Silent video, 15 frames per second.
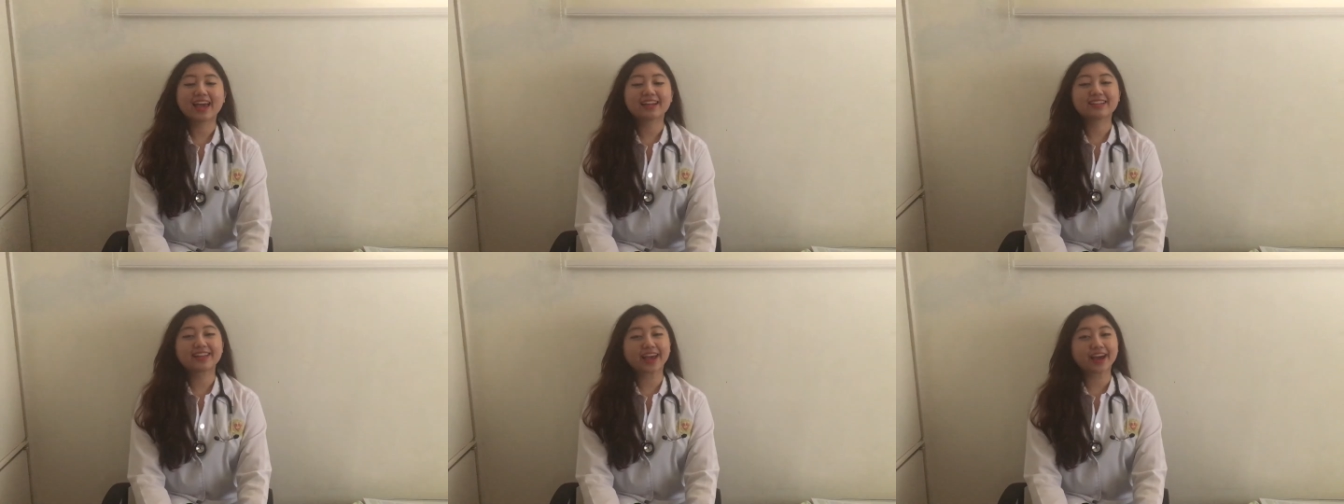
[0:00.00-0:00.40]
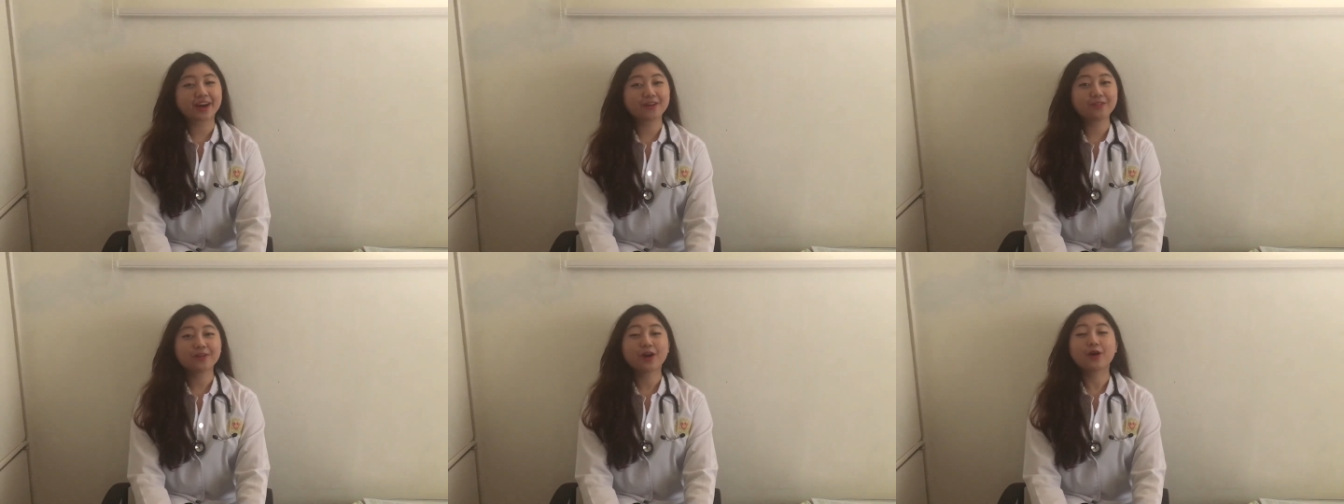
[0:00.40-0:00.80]
And
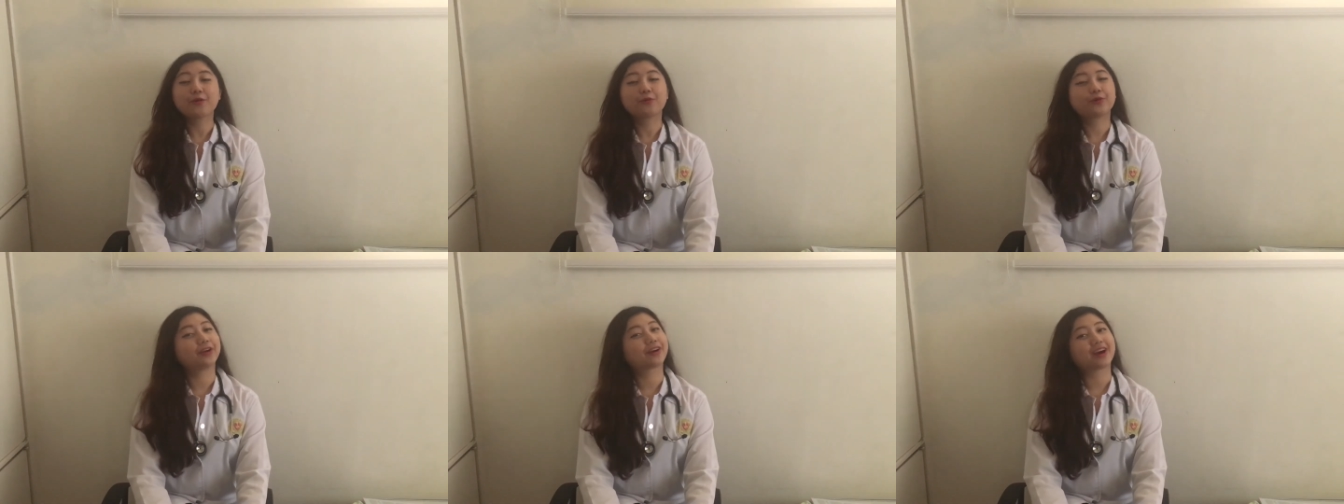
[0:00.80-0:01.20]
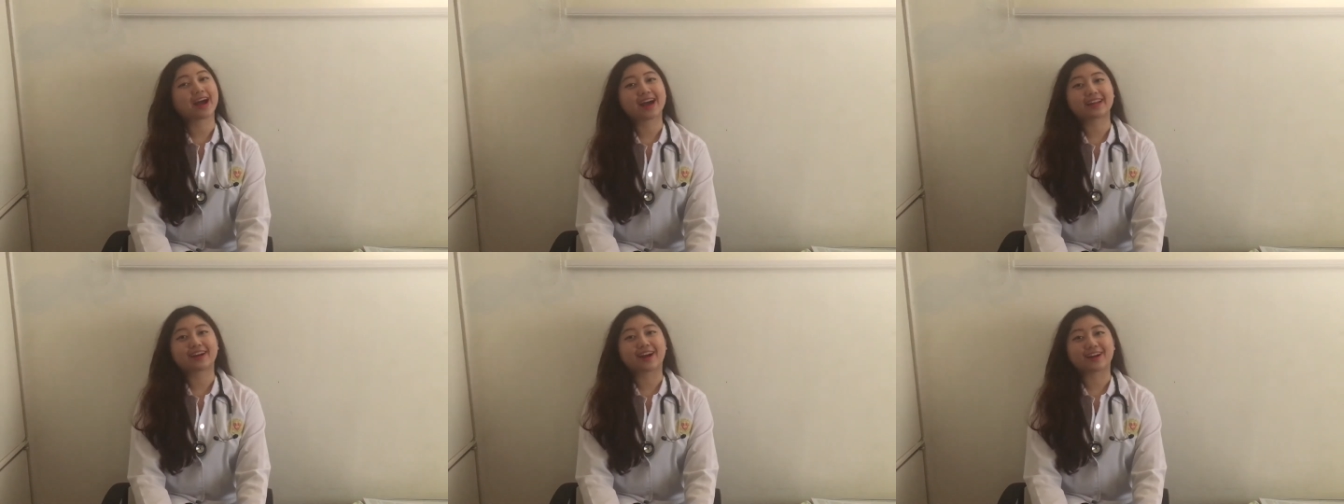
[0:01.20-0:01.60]
now we are
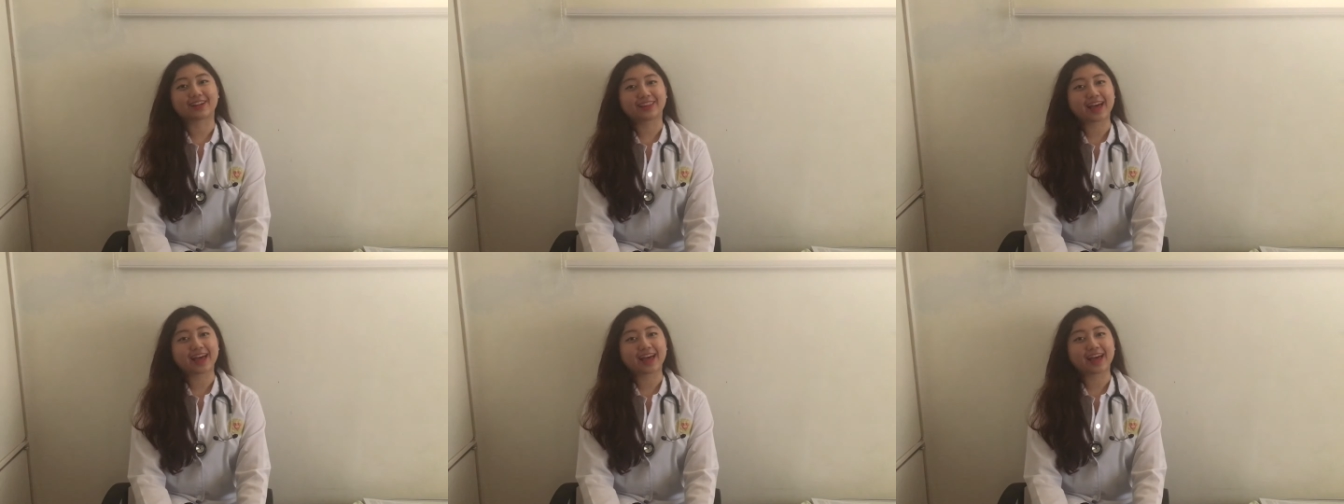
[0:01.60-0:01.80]
at our